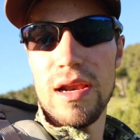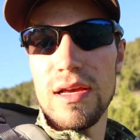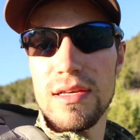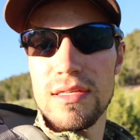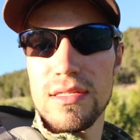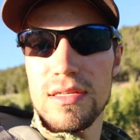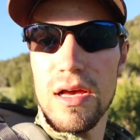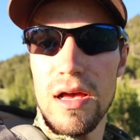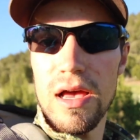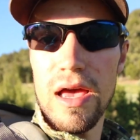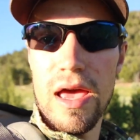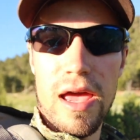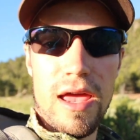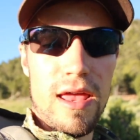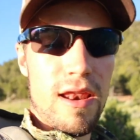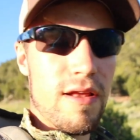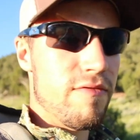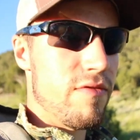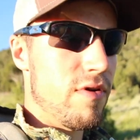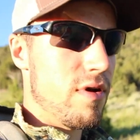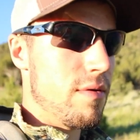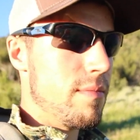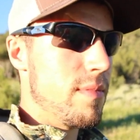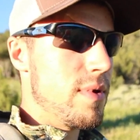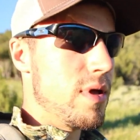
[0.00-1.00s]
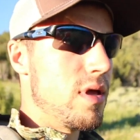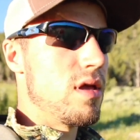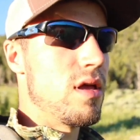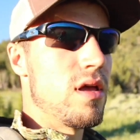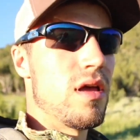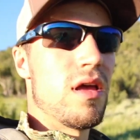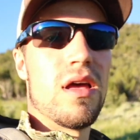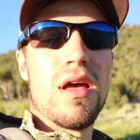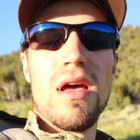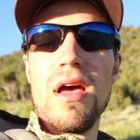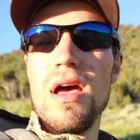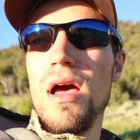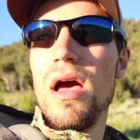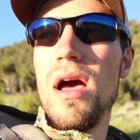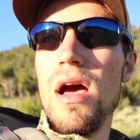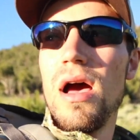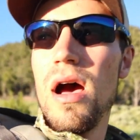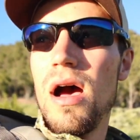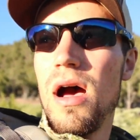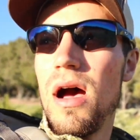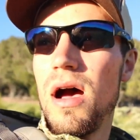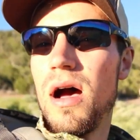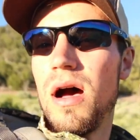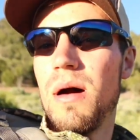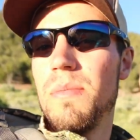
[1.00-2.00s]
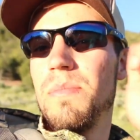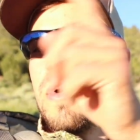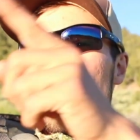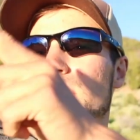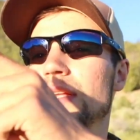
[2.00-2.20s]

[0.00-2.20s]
I saw 8 of them up